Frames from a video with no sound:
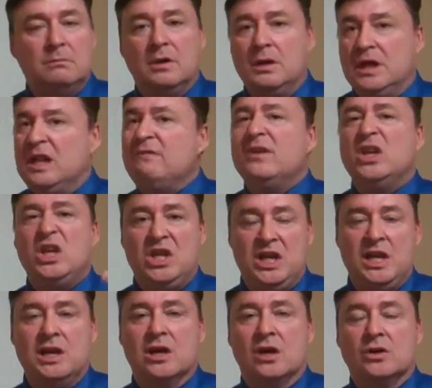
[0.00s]
even
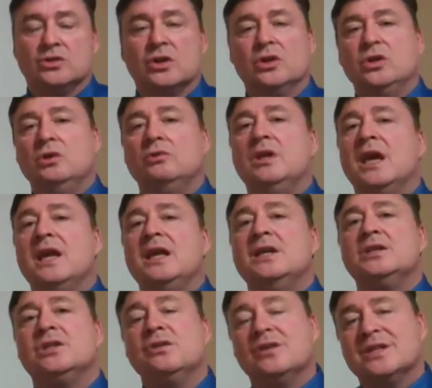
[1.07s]
years, you get
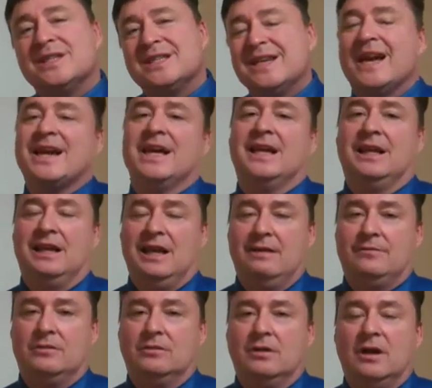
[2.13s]
into the second
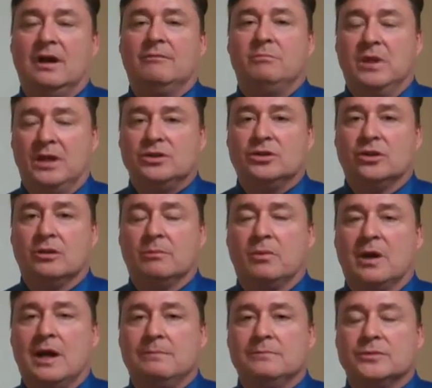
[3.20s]
level of blood sugar
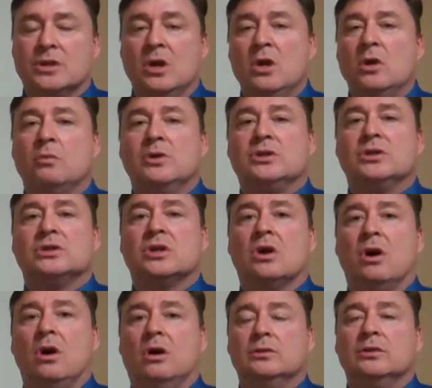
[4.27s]
problems, which is
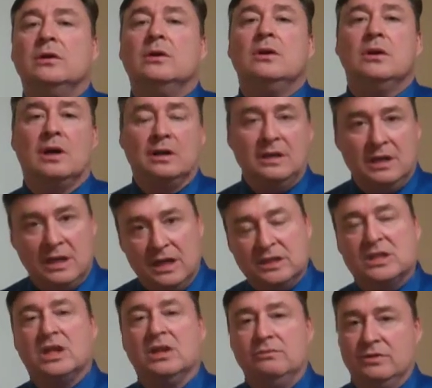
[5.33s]
called
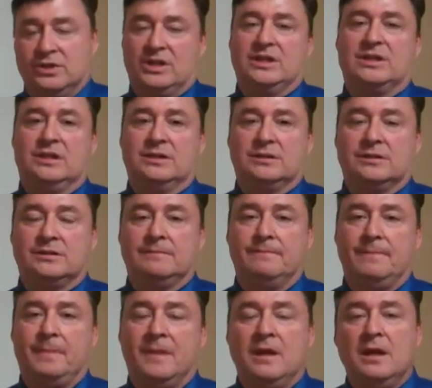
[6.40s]
insulin resistance.
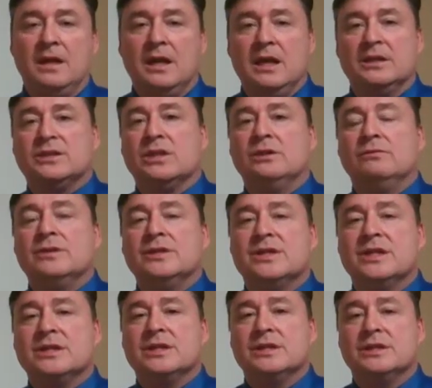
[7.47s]
Insulin
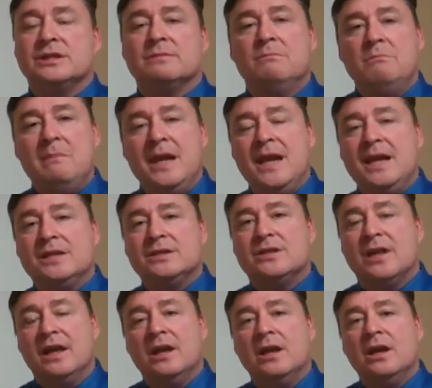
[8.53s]
resistance means
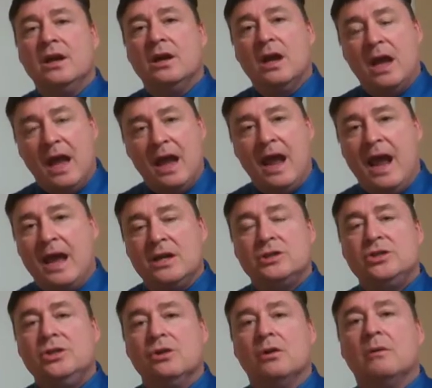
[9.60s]
that
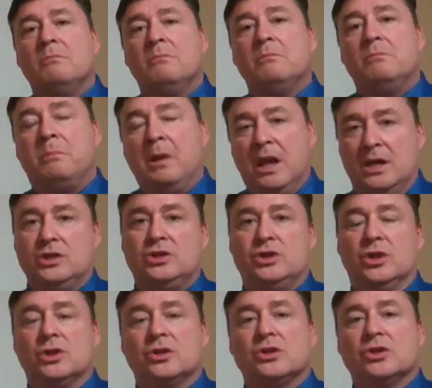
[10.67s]
as your blood
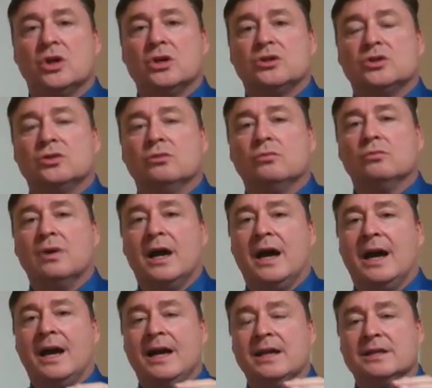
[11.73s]
sugar starts to
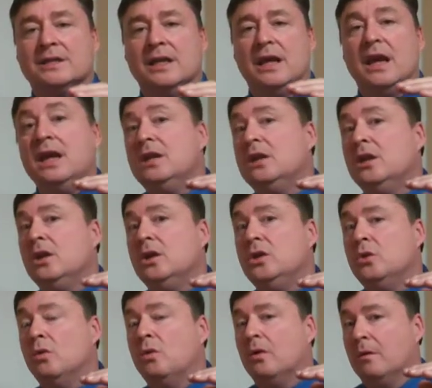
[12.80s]
rise in
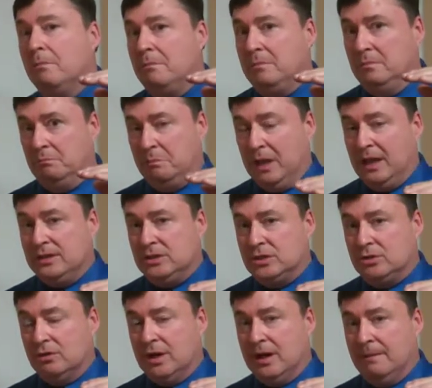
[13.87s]
your
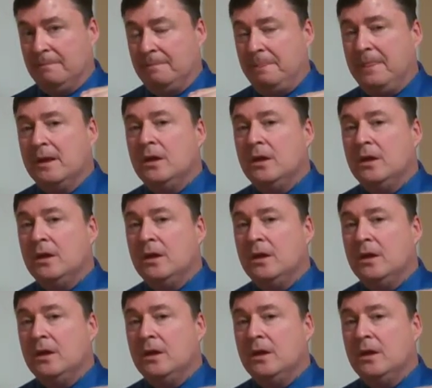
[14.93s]
bloodstream,